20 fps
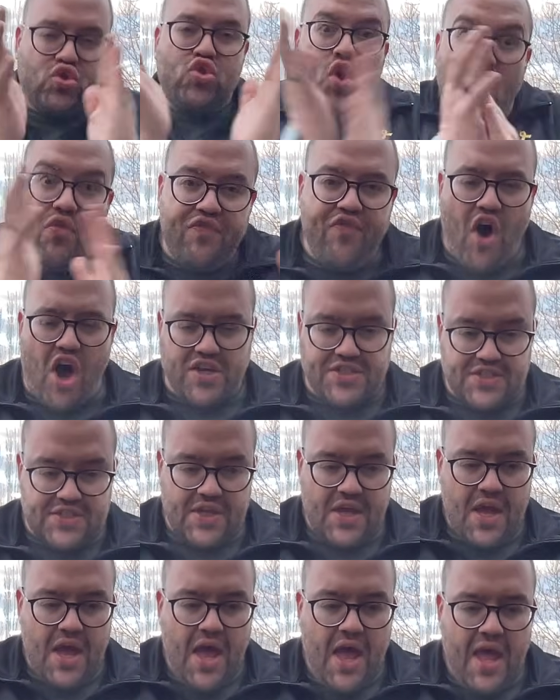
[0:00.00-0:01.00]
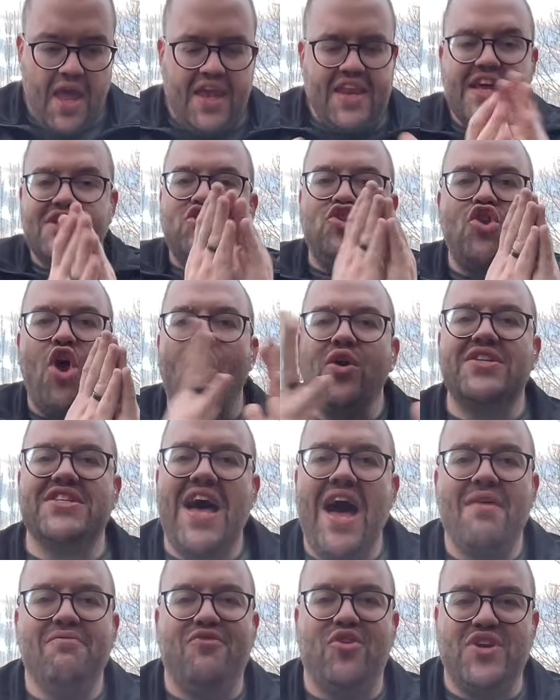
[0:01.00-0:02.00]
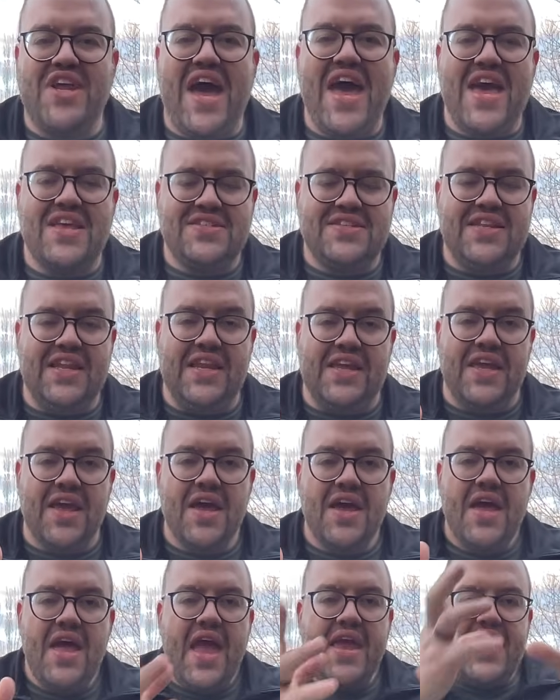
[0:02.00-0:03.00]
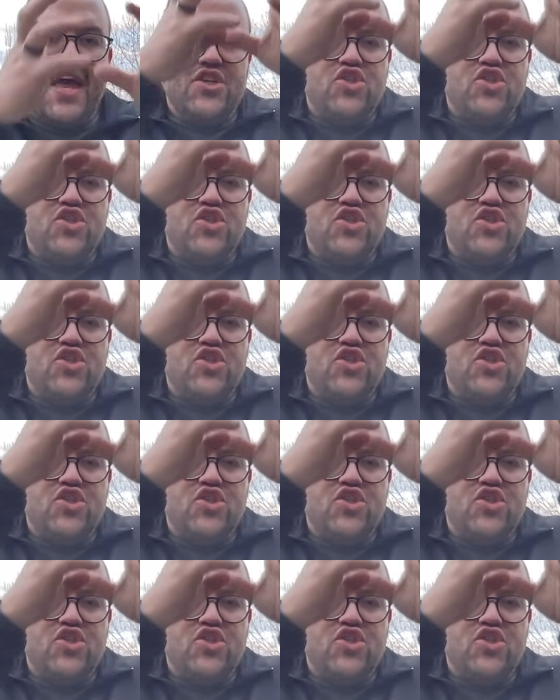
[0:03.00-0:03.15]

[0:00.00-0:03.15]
fast, it has no time for diastole. It has